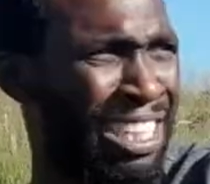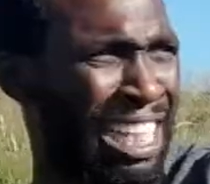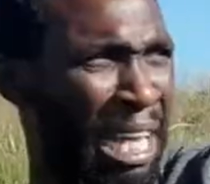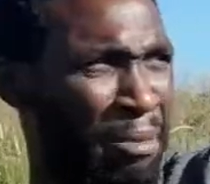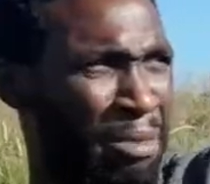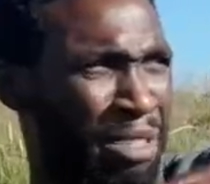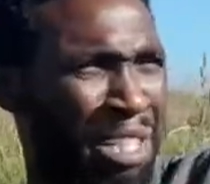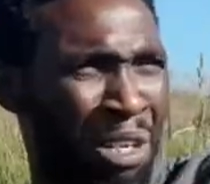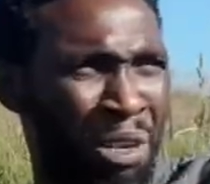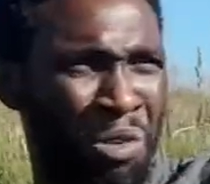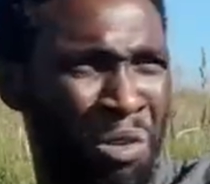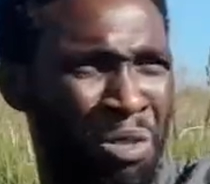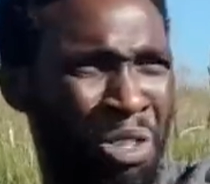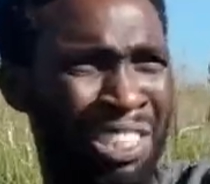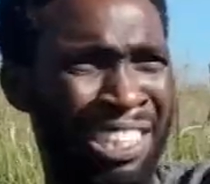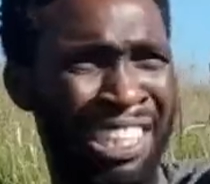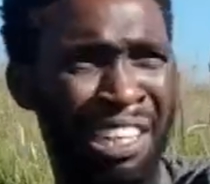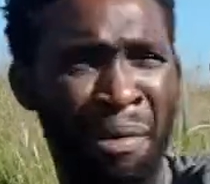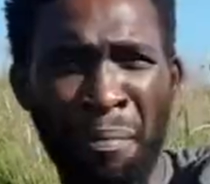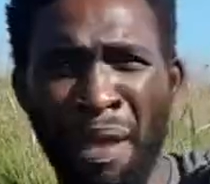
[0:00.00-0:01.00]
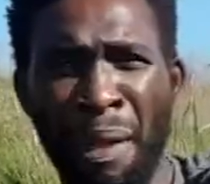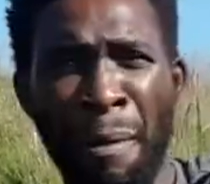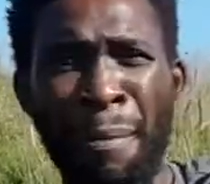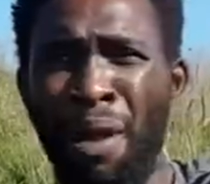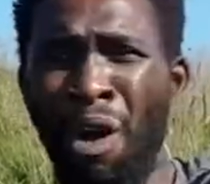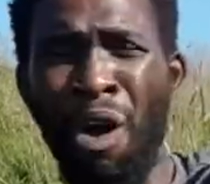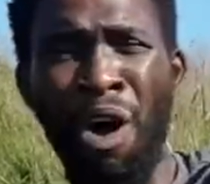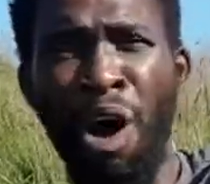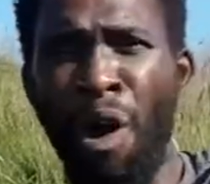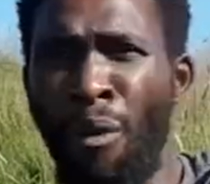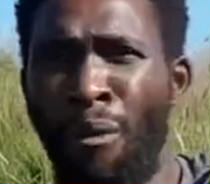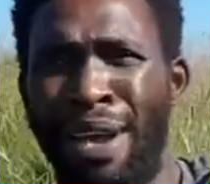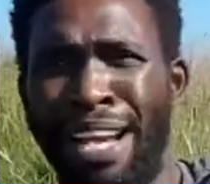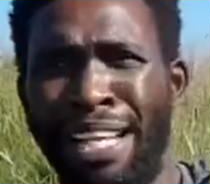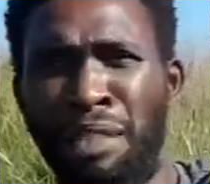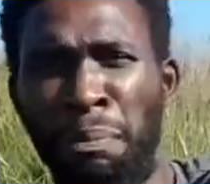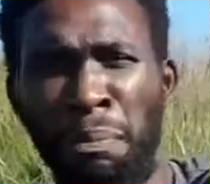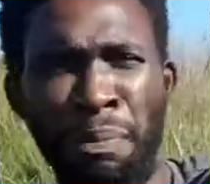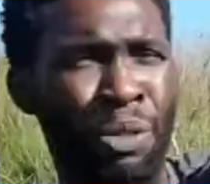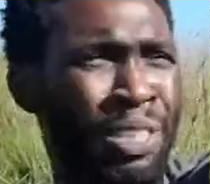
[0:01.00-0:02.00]
a lot of times to the countryside, and people
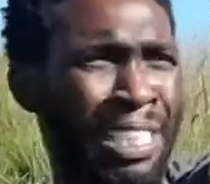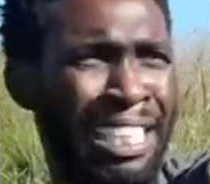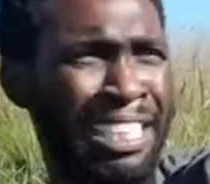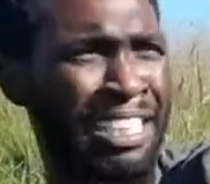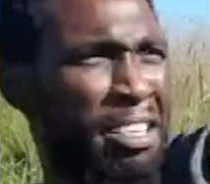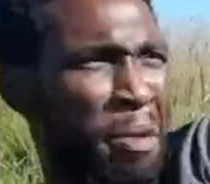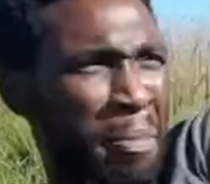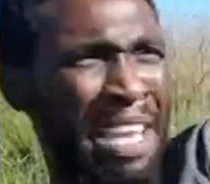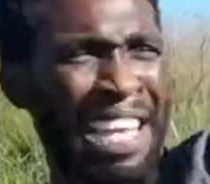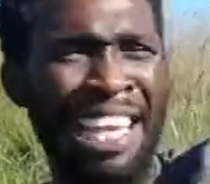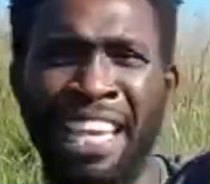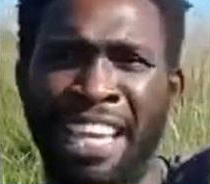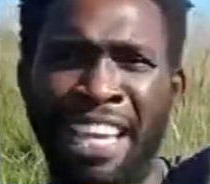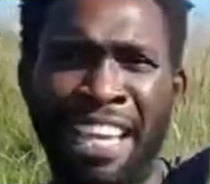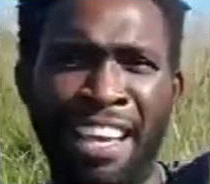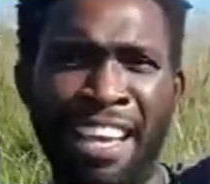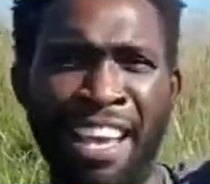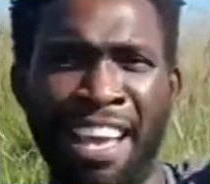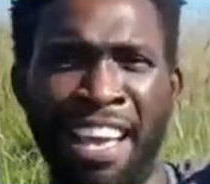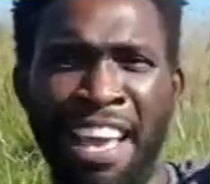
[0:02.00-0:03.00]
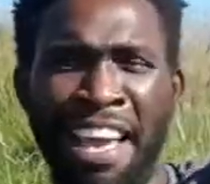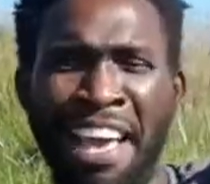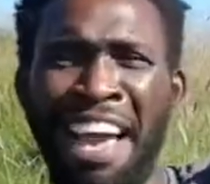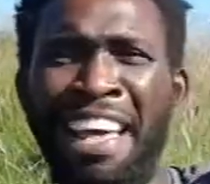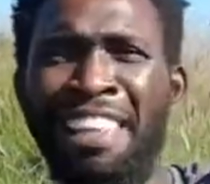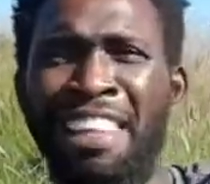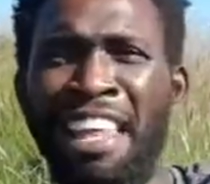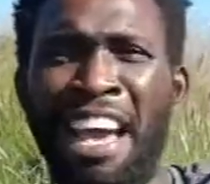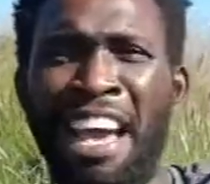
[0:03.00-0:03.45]
are always buzzing to be here.